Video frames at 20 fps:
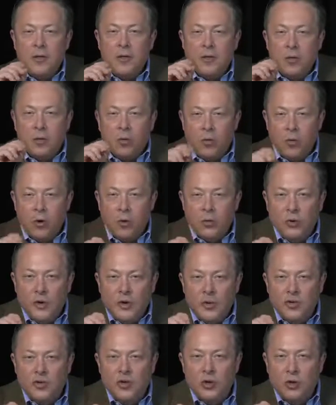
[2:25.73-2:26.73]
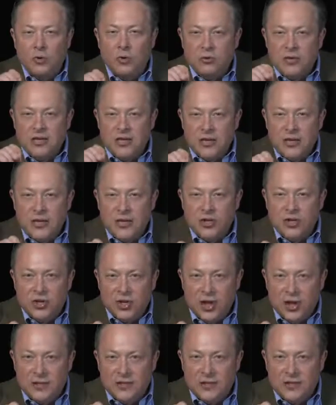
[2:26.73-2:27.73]
The Rolling Stones teach
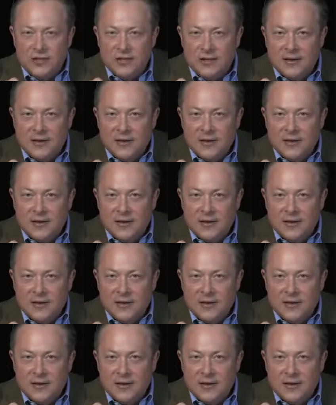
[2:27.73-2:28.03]
us,